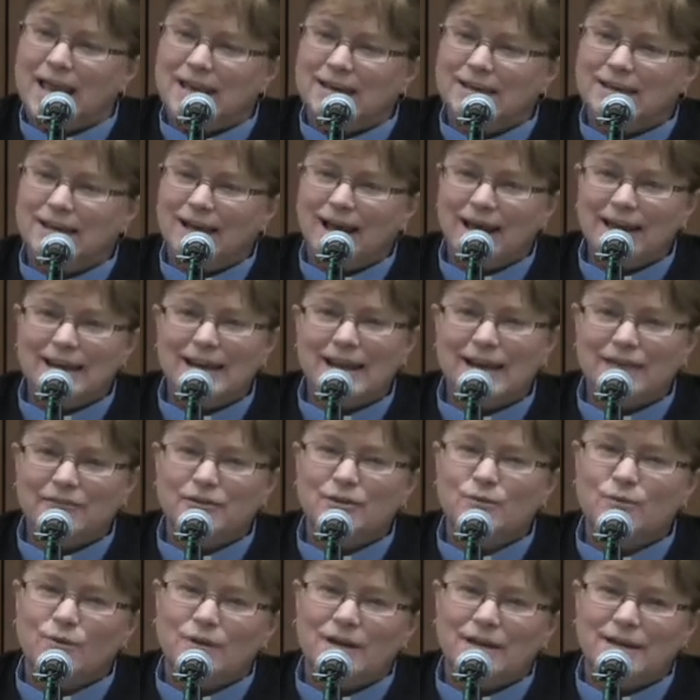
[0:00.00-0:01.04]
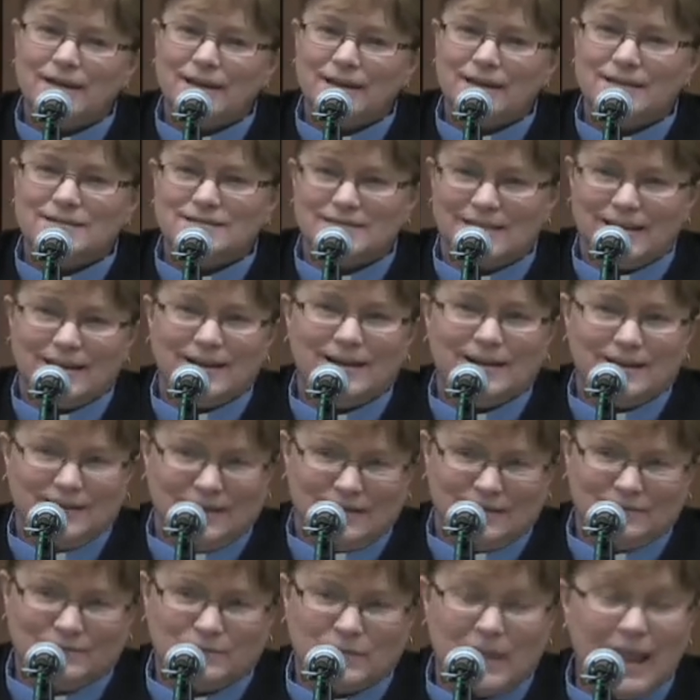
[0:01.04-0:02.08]
Not everyone is there.
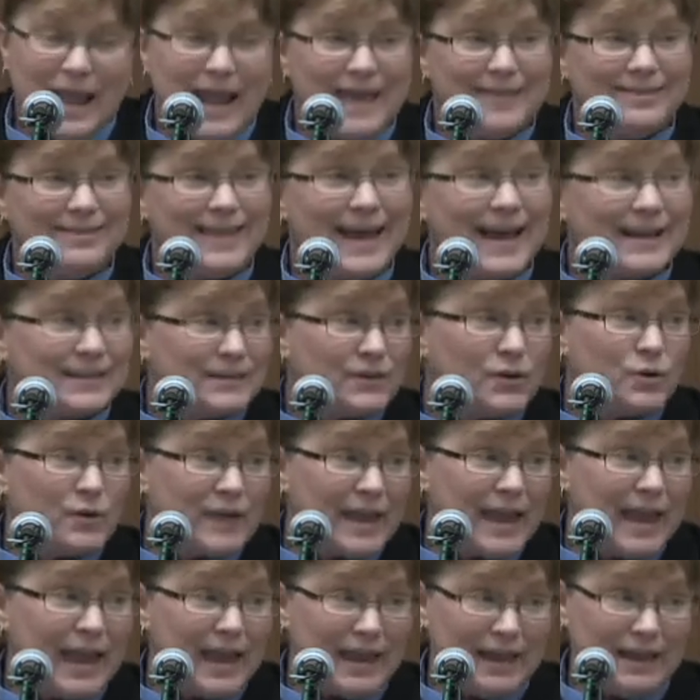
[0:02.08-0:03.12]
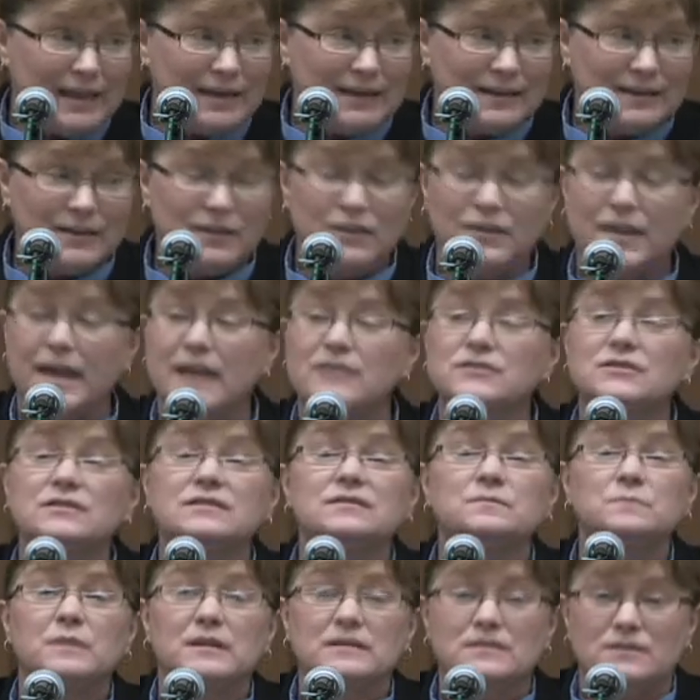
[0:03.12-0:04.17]
And that's okay. That
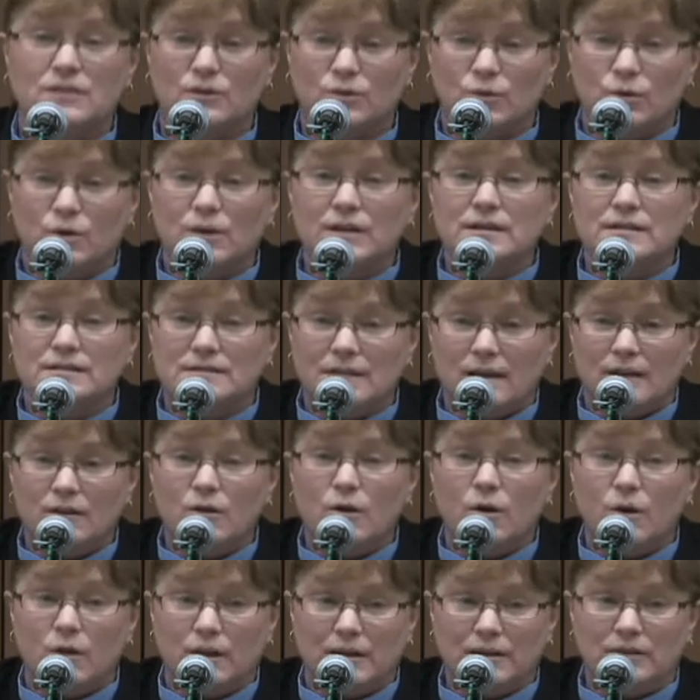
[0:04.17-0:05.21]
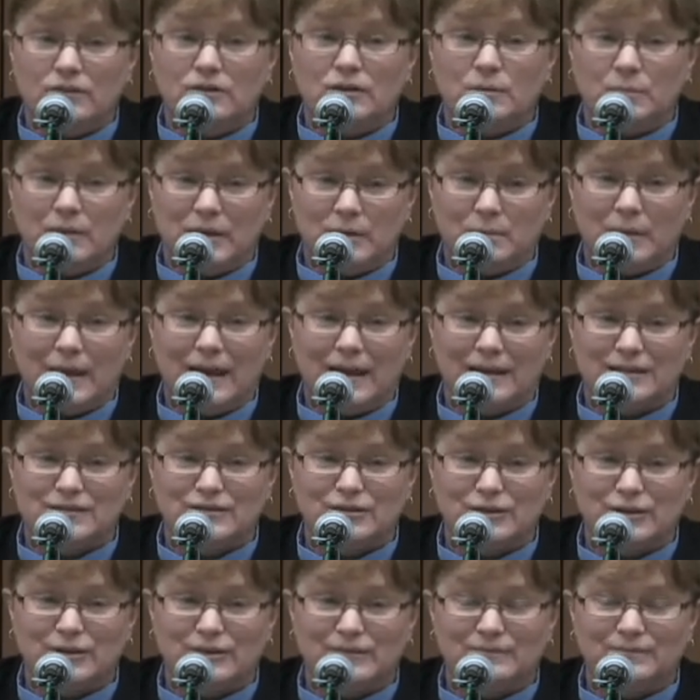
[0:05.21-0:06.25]
just means the Lord is not calling you to be a
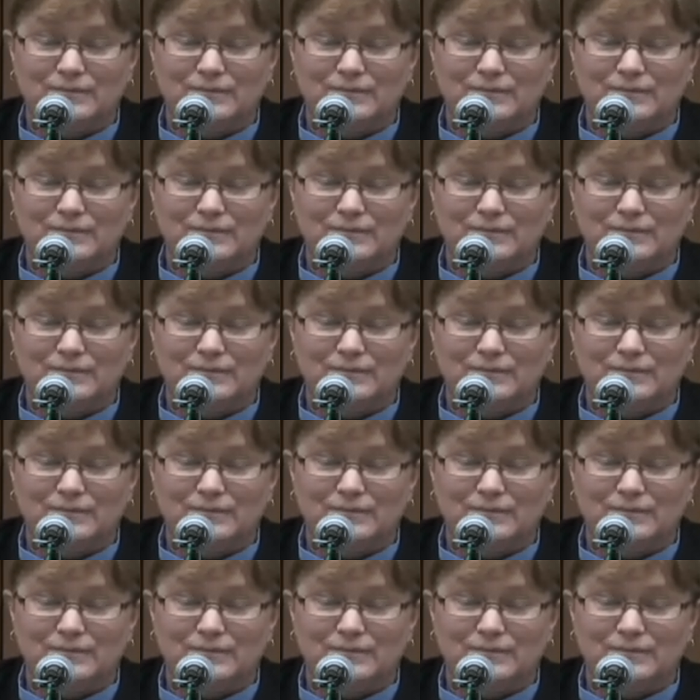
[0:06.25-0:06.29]
pastor.